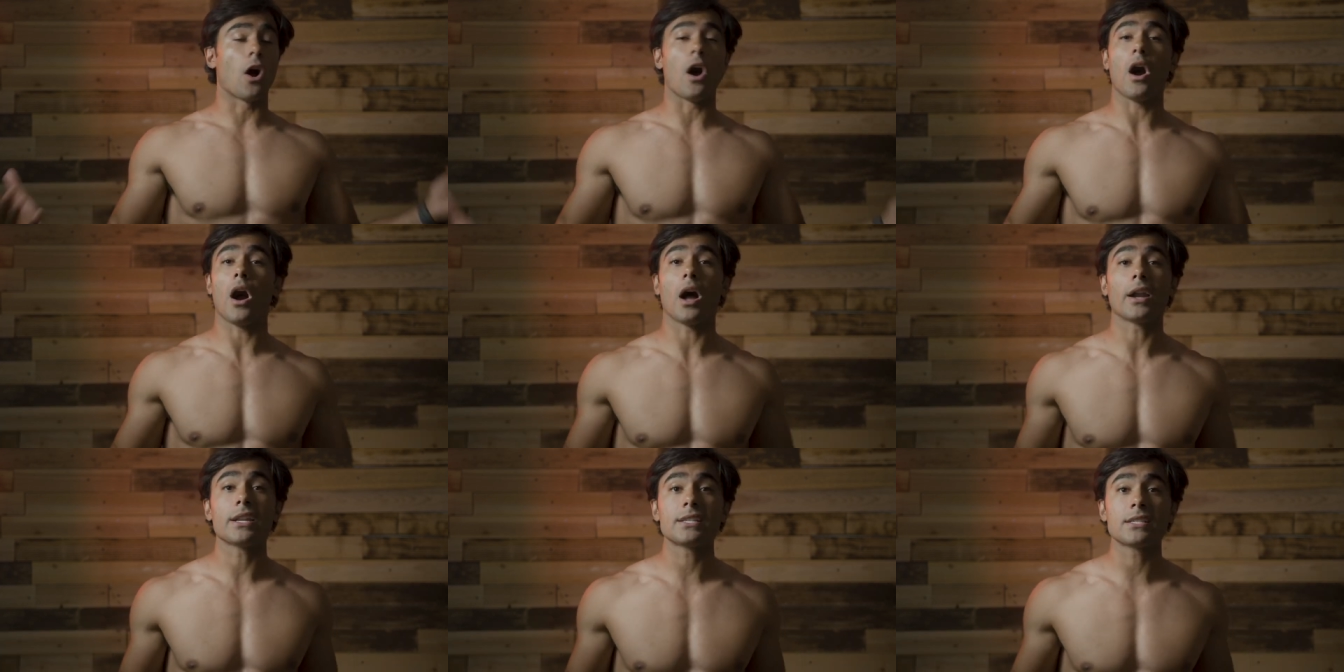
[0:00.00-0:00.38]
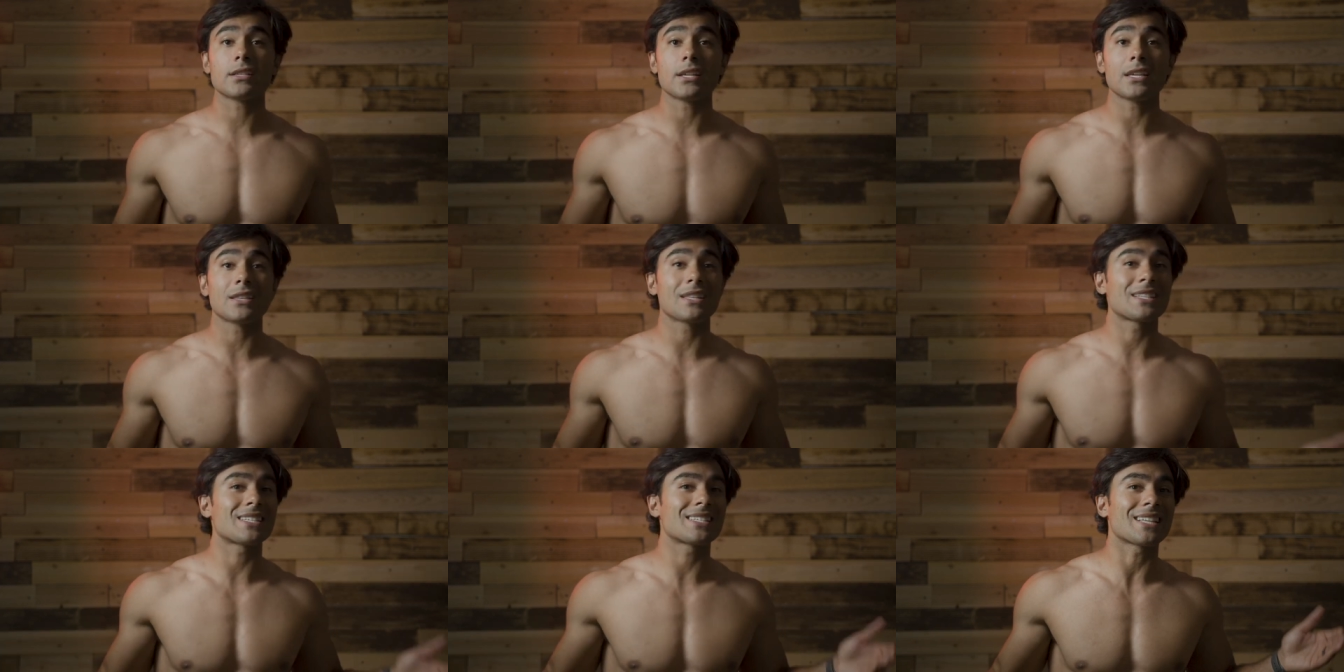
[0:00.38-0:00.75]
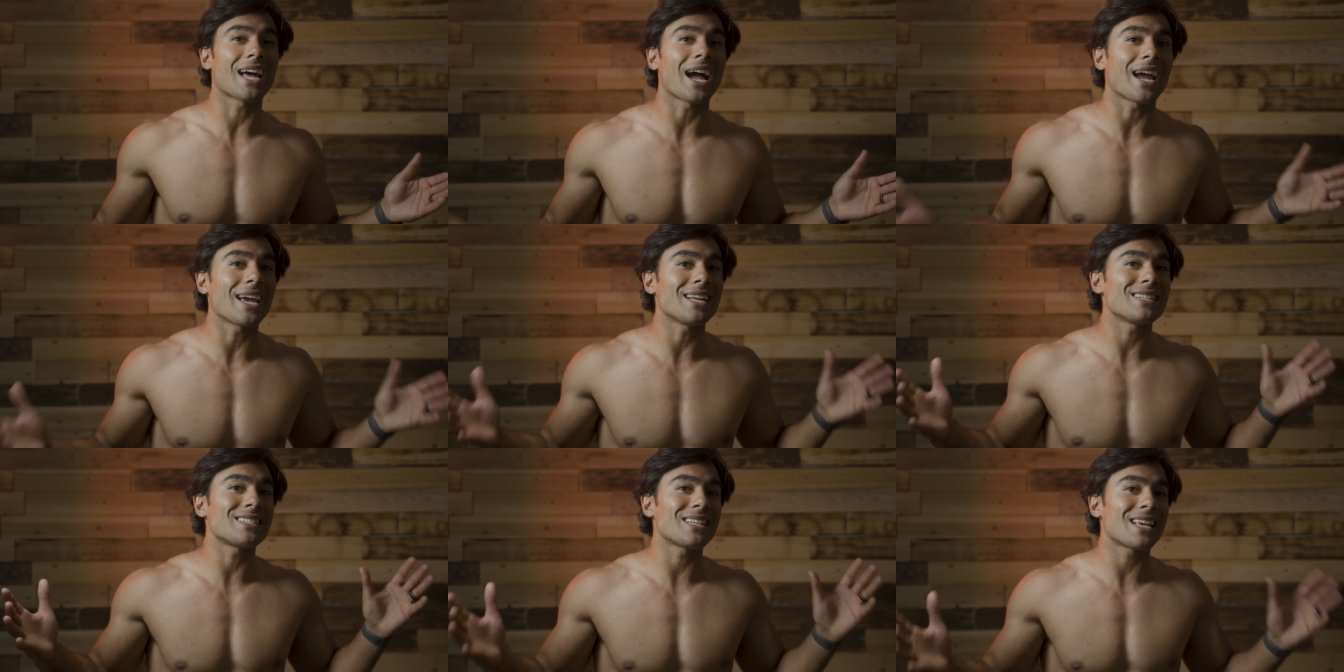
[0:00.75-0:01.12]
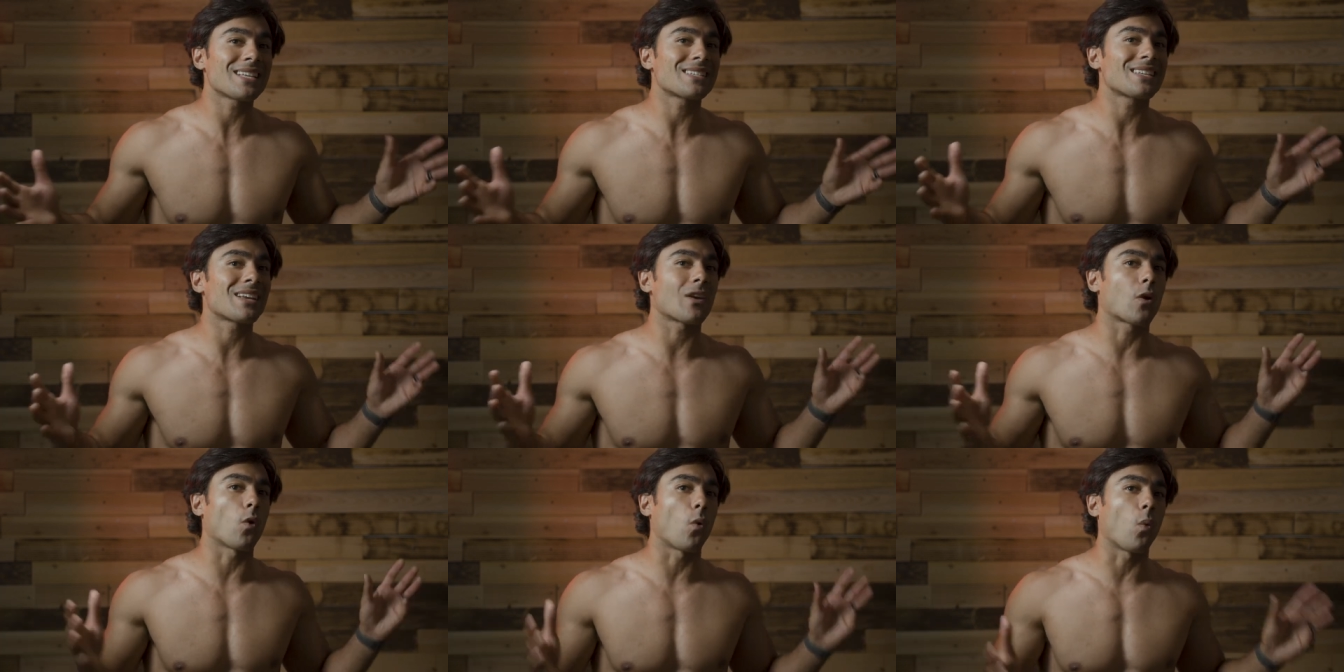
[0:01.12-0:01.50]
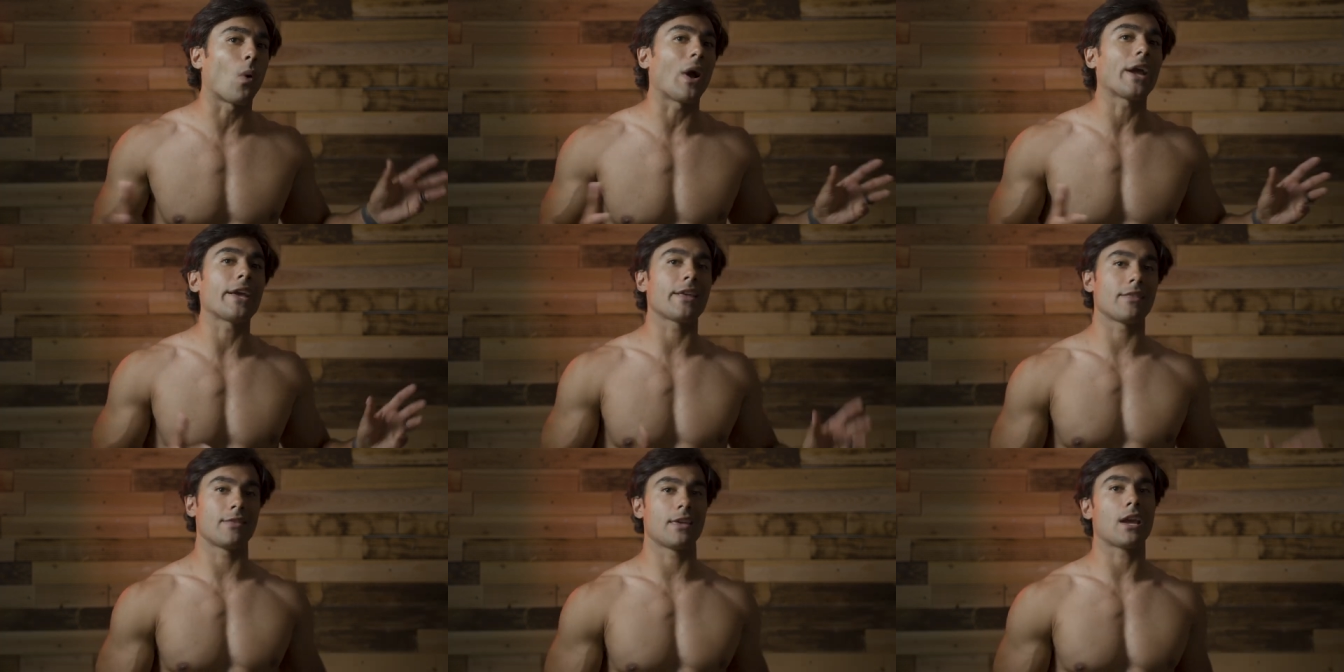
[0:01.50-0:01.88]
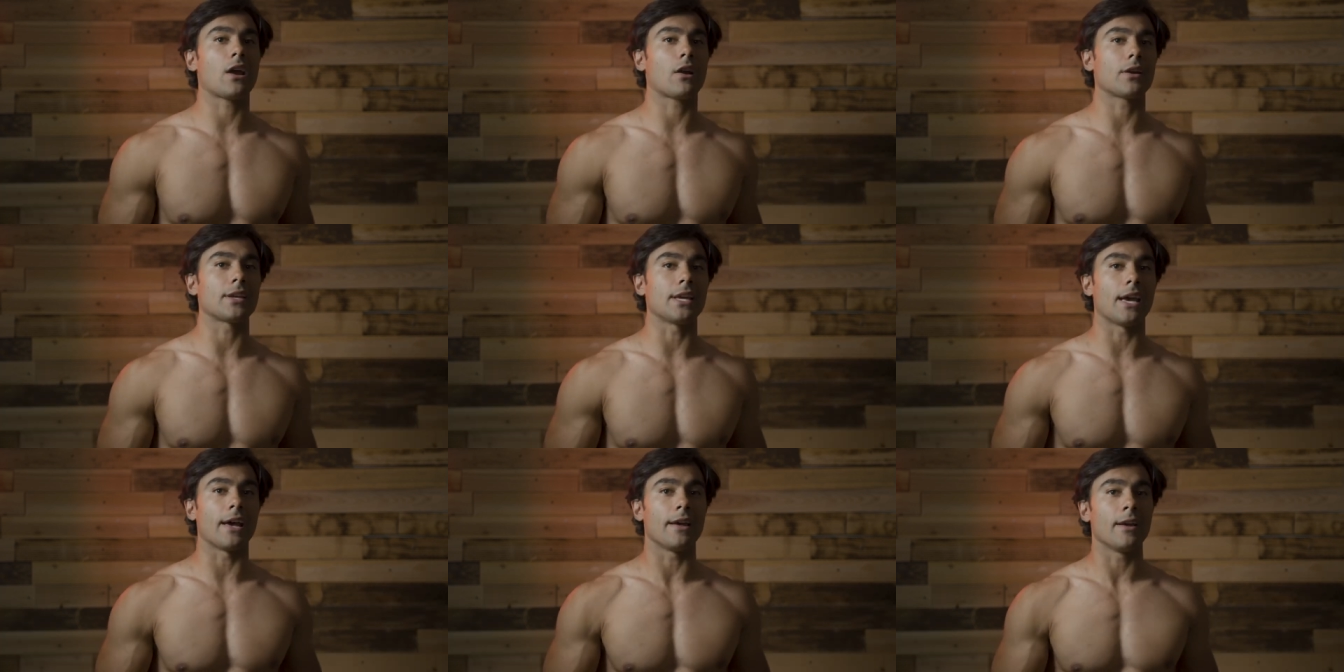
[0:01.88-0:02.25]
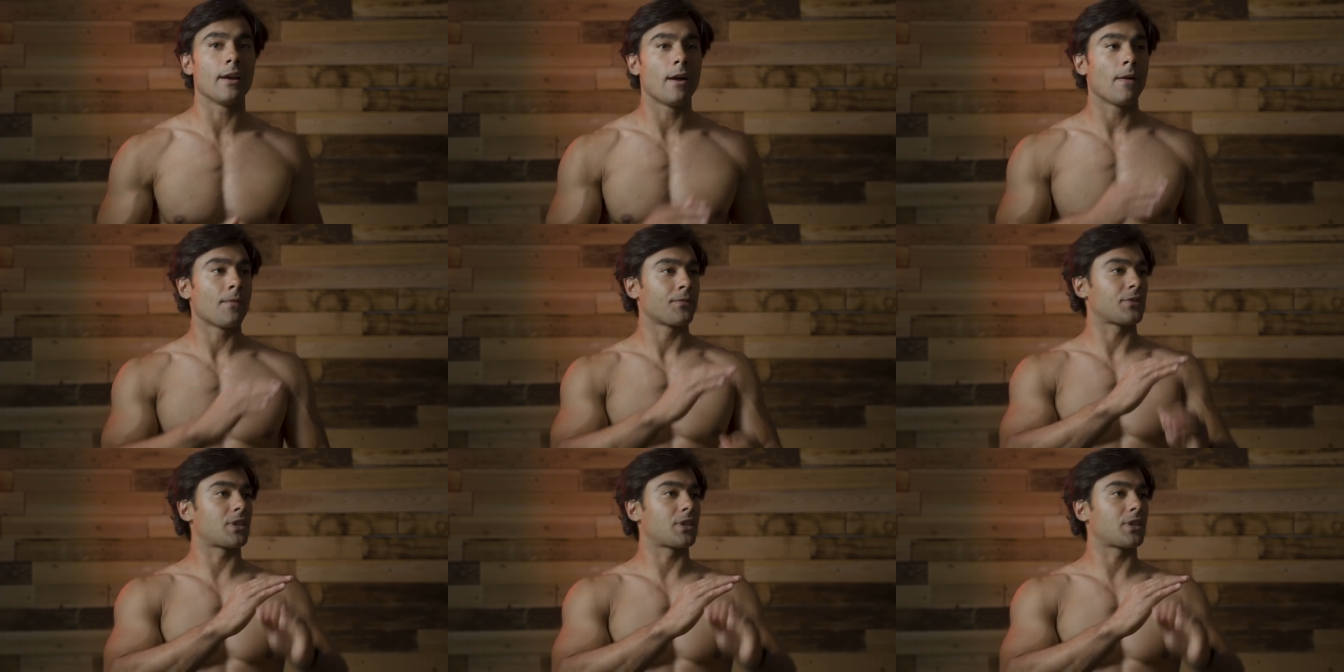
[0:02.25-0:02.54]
Honestly, the science isn't quite there yet.